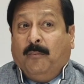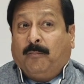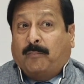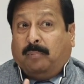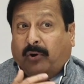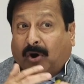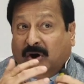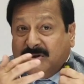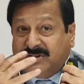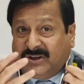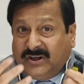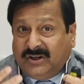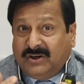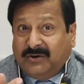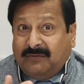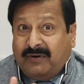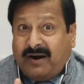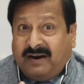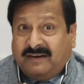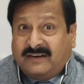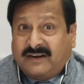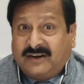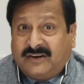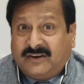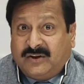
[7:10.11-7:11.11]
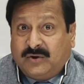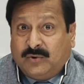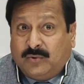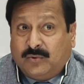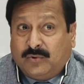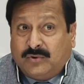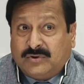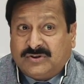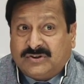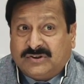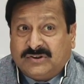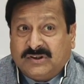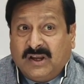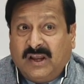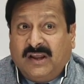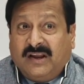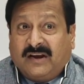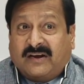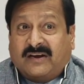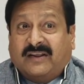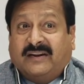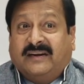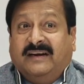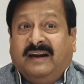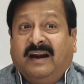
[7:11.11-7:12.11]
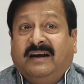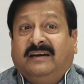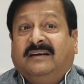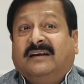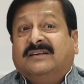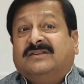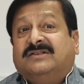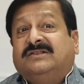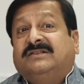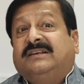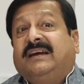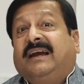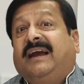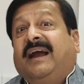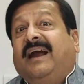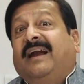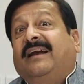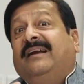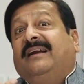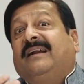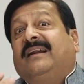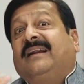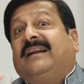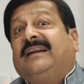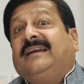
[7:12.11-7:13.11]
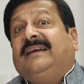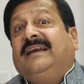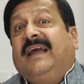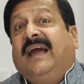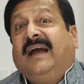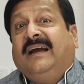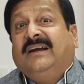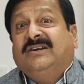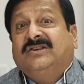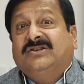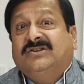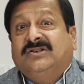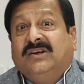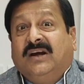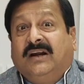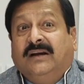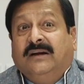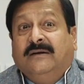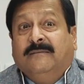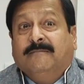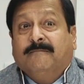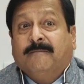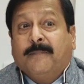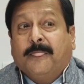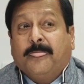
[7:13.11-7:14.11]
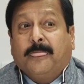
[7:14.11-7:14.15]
Positive attitudes create a chain reaction